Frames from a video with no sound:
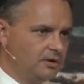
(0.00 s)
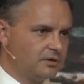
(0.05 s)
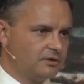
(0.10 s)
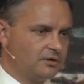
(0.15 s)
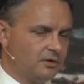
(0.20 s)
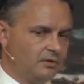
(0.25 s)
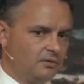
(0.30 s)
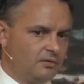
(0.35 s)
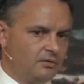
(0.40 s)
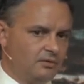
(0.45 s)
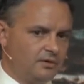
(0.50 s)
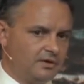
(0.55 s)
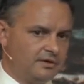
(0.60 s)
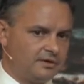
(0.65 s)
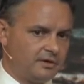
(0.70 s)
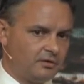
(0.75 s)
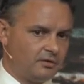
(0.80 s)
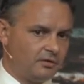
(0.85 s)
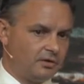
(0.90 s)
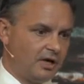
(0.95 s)
So the
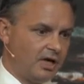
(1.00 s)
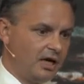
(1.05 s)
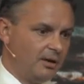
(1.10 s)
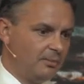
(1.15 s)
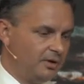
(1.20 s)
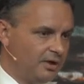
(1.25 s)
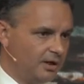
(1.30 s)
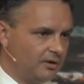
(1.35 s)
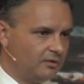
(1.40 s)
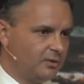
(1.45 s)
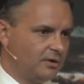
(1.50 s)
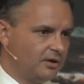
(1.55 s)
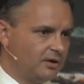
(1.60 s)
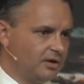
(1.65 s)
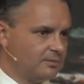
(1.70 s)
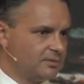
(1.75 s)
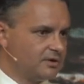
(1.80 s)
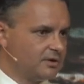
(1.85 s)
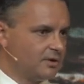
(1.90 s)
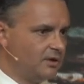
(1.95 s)
Zero Carbon Act when it
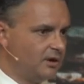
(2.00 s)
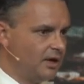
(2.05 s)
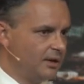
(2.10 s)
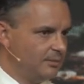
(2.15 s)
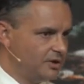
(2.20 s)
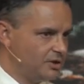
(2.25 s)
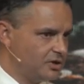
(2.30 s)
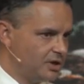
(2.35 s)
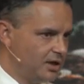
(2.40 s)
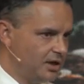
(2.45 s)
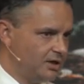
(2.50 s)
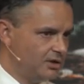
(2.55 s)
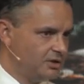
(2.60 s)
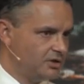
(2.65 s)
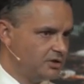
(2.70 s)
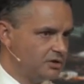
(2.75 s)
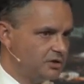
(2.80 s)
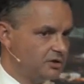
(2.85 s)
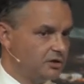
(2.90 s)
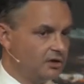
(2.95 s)
comes to climate
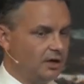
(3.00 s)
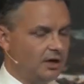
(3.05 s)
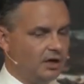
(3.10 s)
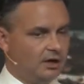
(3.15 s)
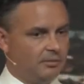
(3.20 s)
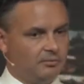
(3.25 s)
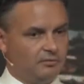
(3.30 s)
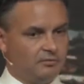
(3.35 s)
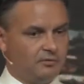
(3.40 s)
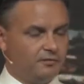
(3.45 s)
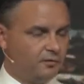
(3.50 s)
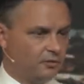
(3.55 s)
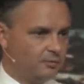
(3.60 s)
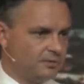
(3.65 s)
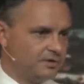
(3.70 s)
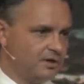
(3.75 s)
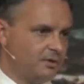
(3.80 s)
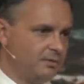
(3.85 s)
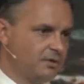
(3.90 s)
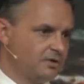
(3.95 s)
change,
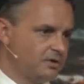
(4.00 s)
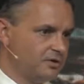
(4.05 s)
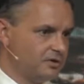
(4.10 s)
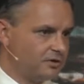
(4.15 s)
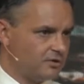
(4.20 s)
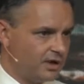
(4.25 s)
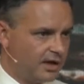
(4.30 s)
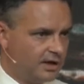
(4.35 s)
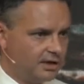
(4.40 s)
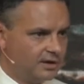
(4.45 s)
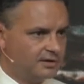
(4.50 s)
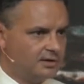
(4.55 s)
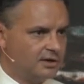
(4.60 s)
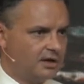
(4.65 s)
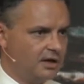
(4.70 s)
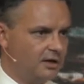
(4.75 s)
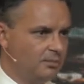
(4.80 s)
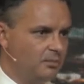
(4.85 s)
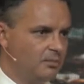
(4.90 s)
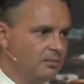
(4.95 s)
reforms to emissions trading
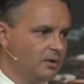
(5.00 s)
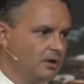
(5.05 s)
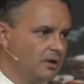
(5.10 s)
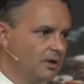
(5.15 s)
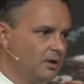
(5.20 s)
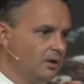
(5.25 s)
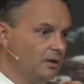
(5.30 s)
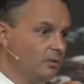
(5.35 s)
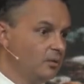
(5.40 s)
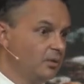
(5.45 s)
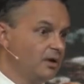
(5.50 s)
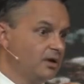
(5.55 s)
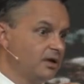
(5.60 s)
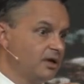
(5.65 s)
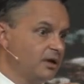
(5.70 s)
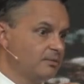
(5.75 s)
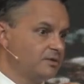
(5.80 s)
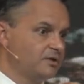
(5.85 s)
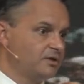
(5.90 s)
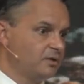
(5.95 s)
scheme. When it
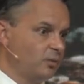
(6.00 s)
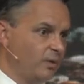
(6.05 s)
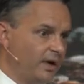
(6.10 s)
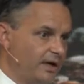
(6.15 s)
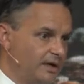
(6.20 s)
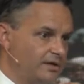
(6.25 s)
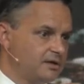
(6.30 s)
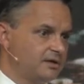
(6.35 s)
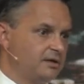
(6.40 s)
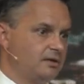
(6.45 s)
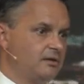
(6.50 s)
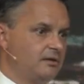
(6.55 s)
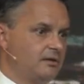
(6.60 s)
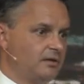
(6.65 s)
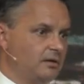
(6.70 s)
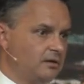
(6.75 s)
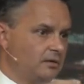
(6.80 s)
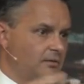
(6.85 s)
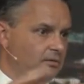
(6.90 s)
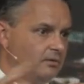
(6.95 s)
comes to waste,
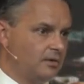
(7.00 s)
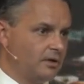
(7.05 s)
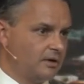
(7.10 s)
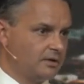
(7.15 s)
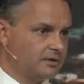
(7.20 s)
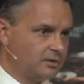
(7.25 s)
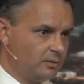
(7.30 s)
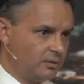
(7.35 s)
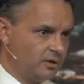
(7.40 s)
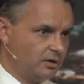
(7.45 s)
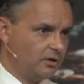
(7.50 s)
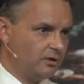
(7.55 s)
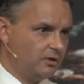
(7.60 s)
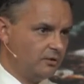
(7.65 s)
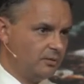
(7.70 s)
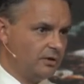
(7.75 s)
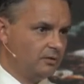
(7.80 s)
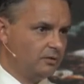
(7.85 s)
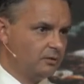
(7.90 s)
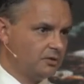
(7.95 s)
the things that we're going
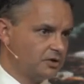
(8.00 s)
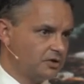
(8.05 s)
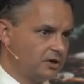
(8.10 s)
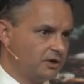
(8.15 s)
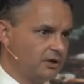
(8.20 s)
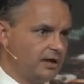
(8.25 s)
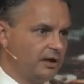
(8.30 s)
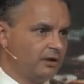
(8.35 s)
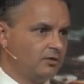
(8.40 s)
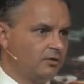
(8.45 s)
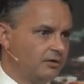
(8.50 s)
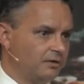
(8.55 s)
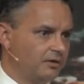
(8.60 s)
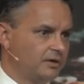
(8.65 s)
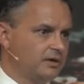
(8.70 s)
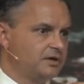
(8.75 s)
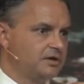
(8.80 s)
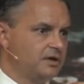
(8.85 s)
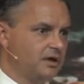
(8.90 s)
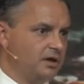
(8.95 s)
to be launching later on
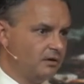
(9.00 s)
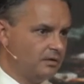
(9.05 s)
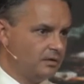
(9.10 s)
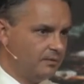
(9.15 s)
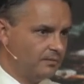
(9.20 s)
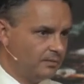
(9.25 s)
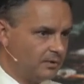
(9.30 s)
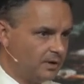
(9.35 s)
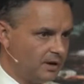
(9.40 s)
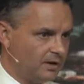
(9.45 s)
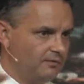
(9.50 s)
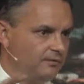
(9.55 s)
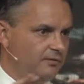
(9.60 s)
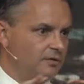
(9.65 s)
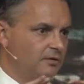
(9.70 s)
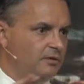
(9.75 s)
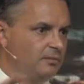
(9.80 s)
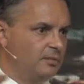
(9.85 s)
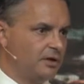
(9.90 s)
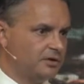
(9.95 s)
this year are kind of
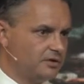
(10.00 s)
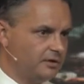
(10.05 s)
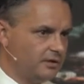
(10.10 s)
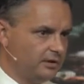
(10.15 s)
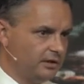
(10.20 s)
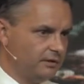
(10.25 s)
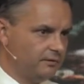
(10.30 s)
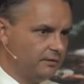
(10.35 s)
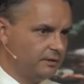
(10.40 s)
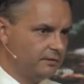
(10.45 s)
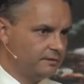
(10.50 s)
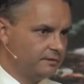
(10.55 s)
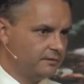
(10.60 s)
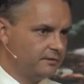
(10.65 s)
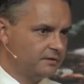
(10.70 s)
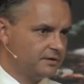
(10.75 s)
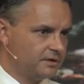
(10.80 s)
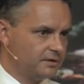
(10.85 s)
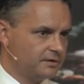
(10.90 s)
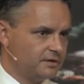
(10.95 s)
very much at the level of
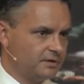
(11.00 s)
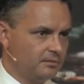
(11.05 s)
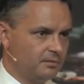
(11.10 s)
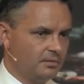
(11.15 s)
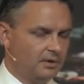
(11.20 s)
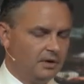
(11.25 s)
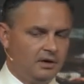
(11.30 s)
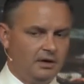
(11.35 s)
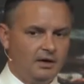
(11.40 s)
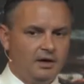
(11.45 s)
system.